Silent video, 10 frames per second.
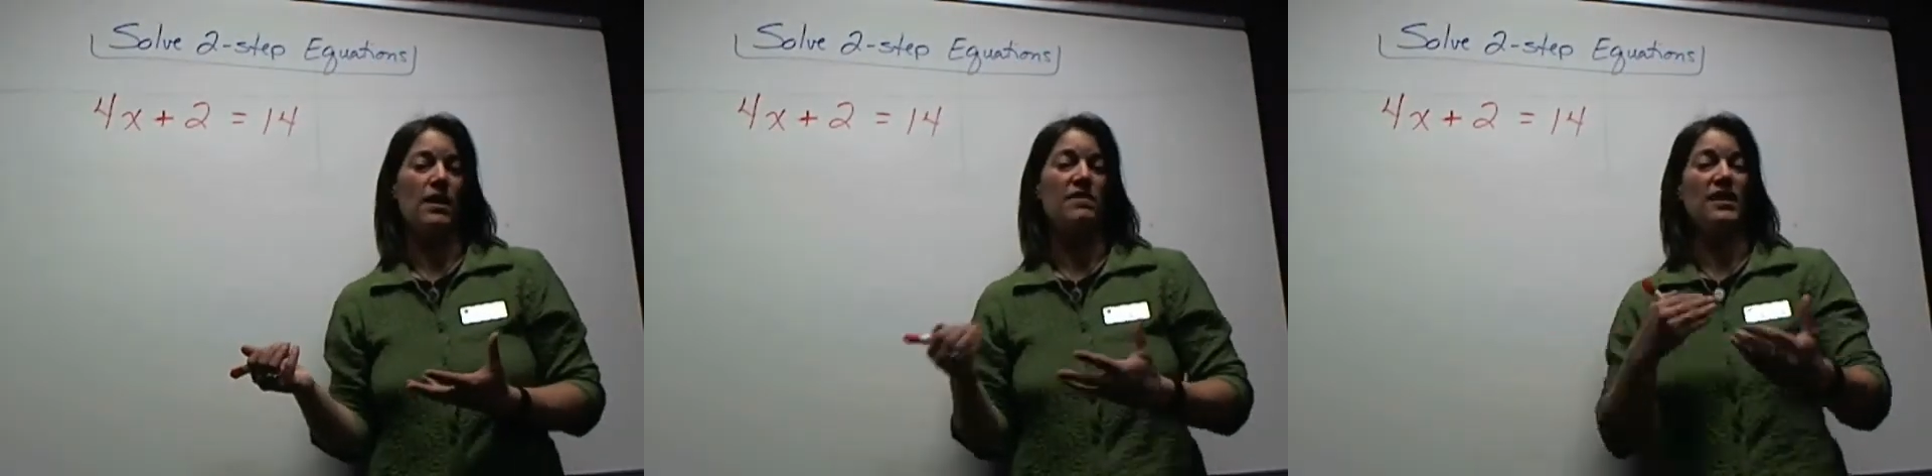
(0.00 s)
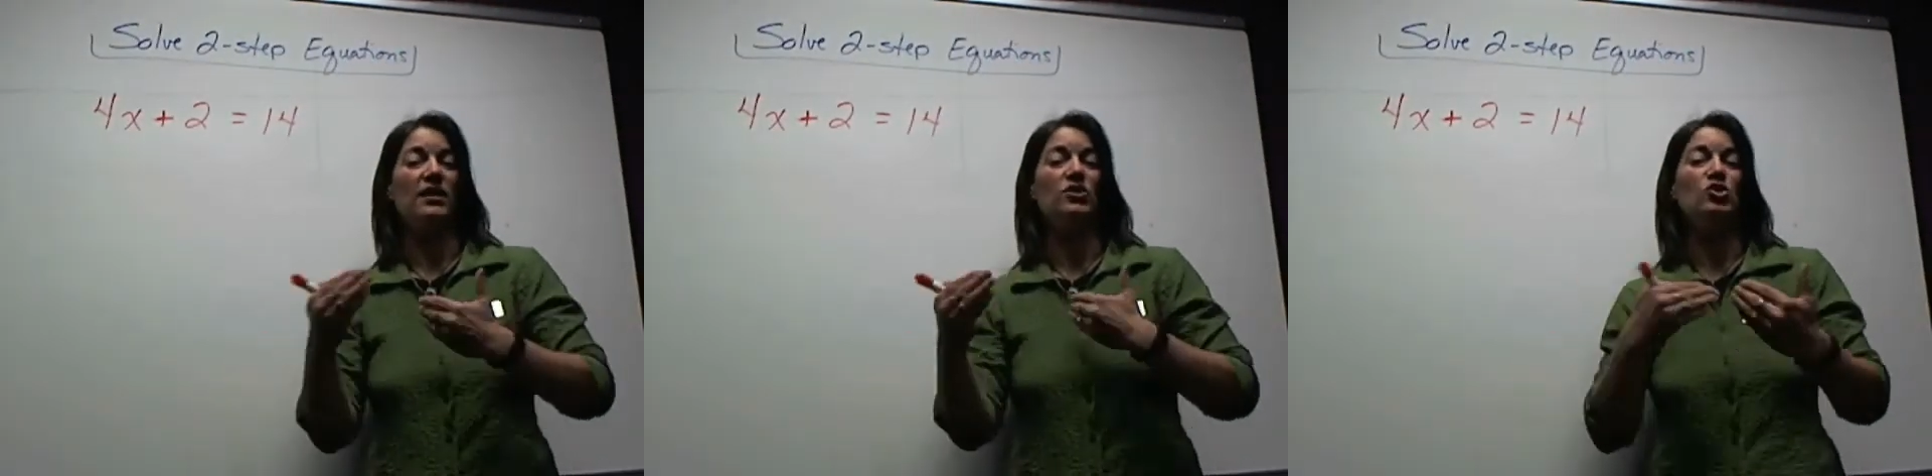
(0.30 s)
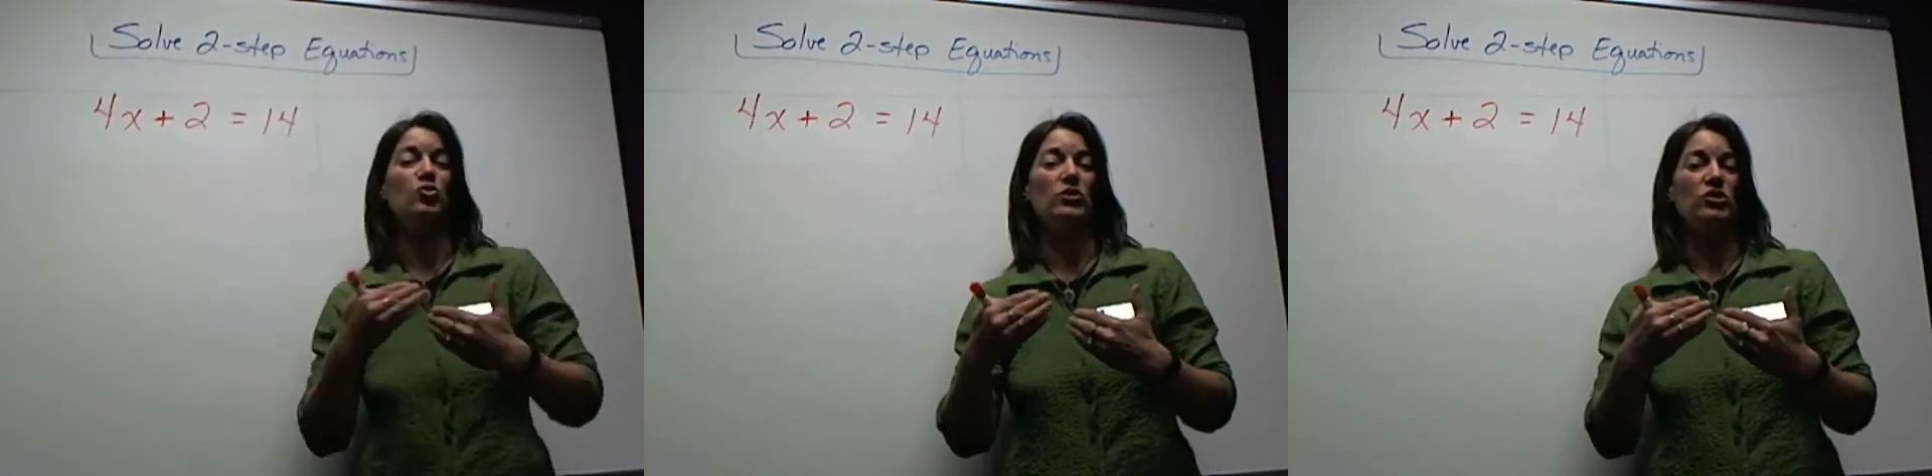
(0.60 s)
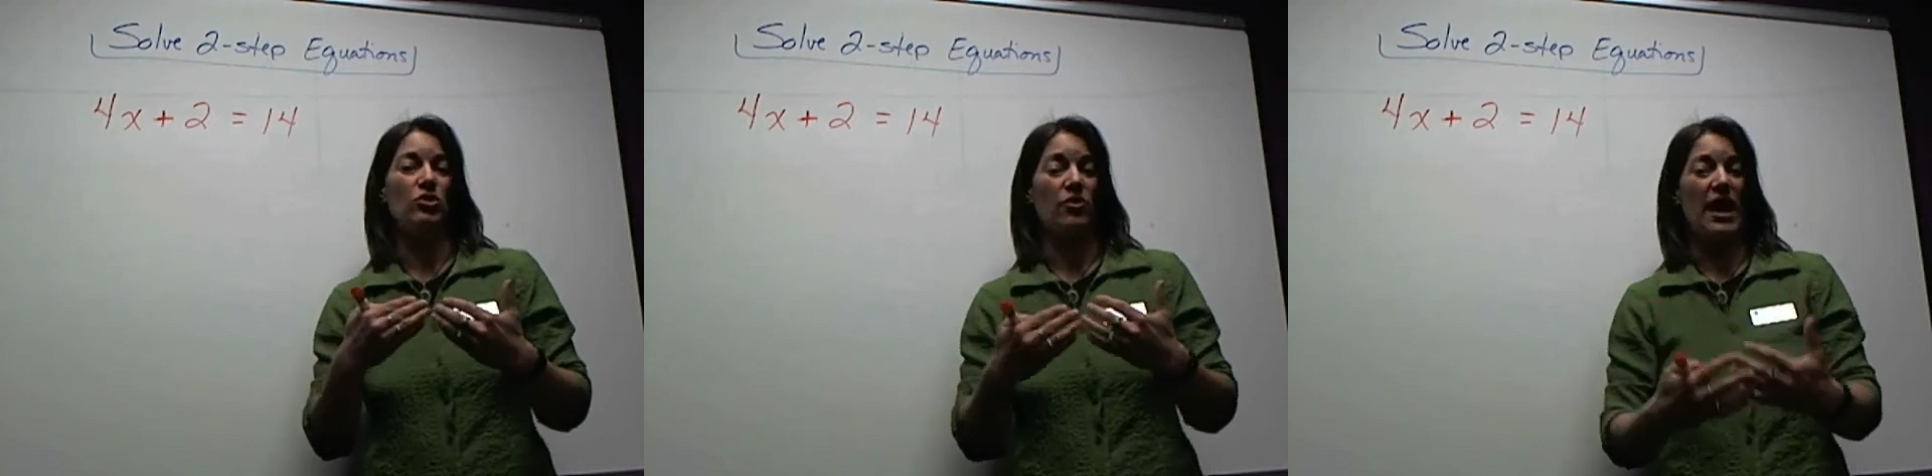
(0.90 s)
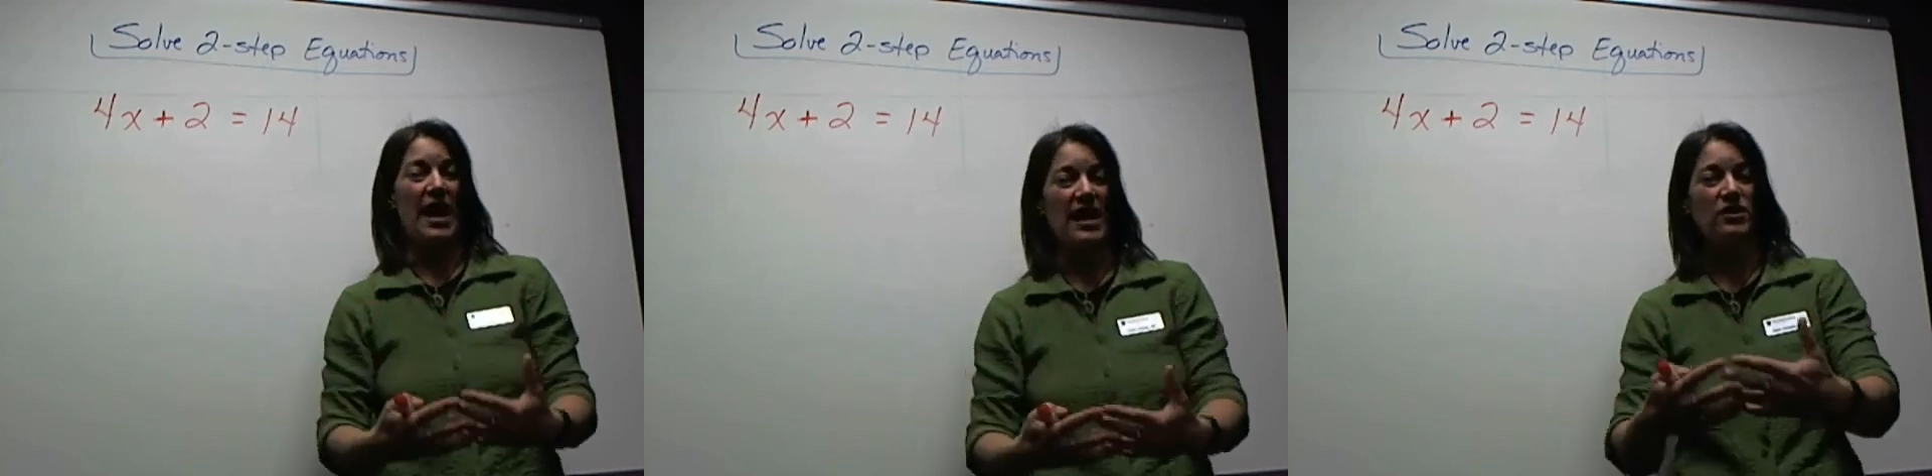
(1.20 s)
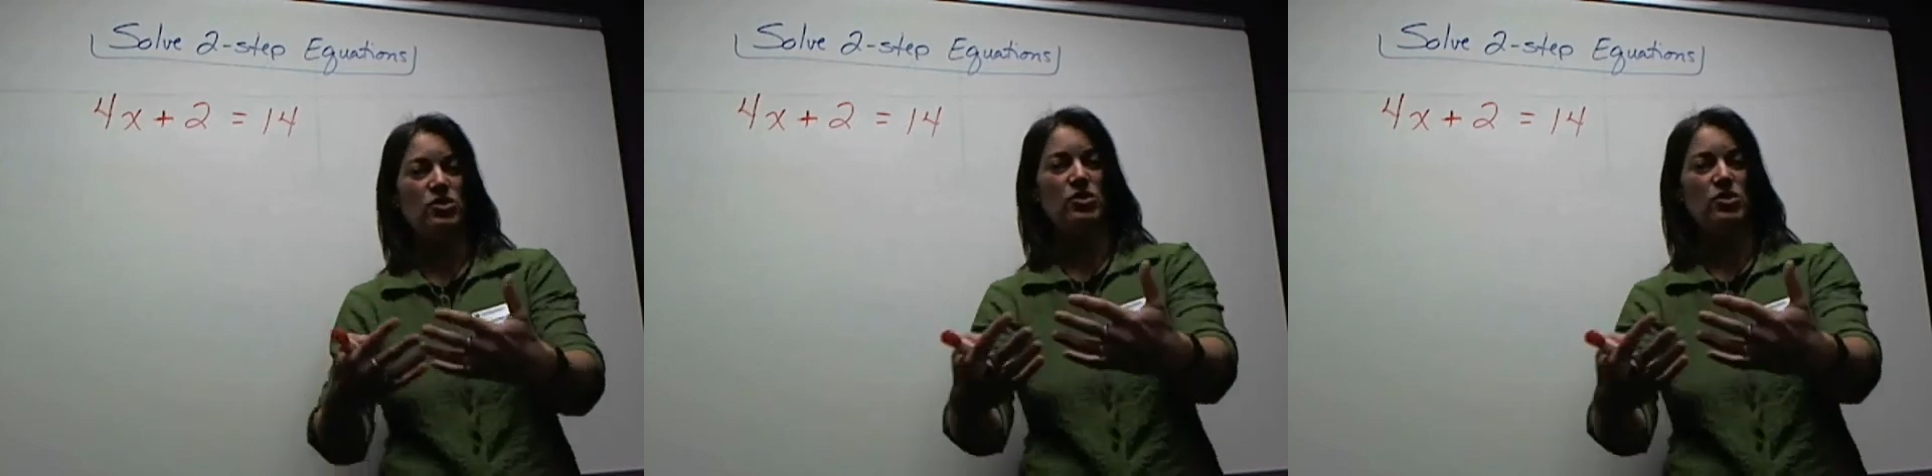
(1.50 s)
They undo each other. Adding